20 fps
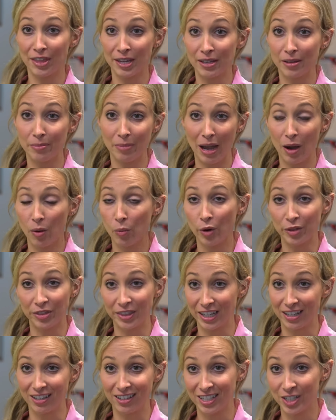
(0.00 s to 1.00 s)
think about what
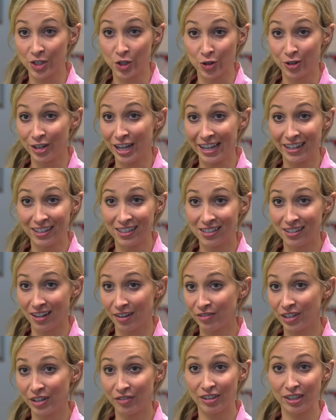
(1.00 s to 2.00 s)
they're going to do next.
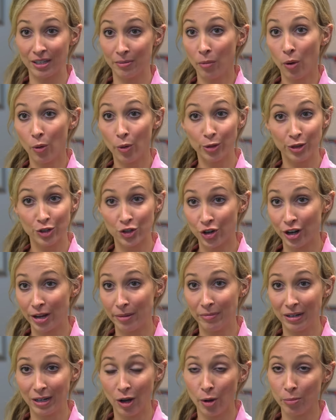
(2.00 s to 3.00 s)
I've given them all the
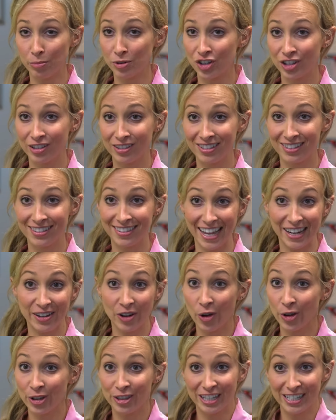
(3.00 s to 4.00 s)
treatment options. They
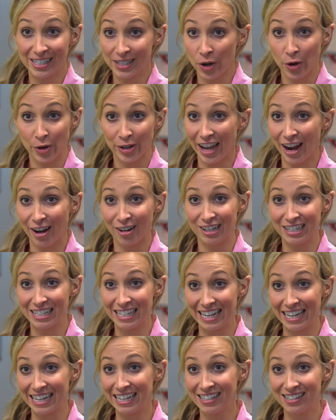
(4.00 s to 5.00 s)
know there's no
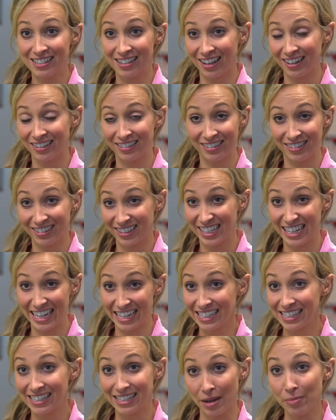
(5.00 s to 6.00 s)
guarantees, and the
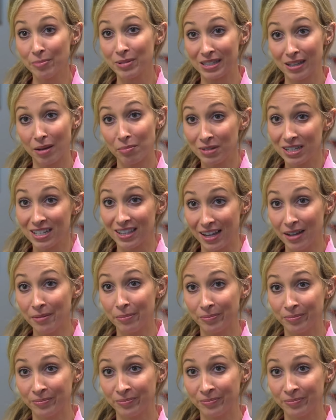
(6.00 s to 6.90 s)
next step is up to them.